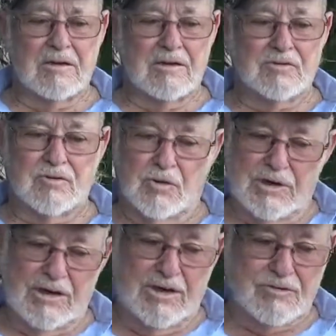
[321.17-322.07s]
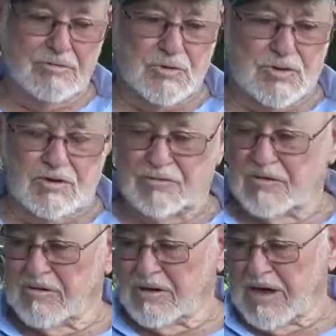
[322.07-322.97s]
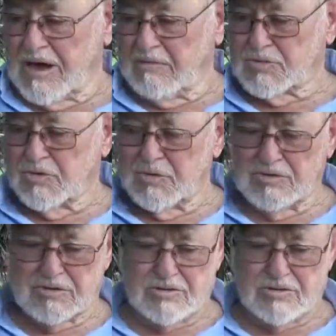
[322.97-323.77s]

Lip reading: So he left some stuff there in camp, so we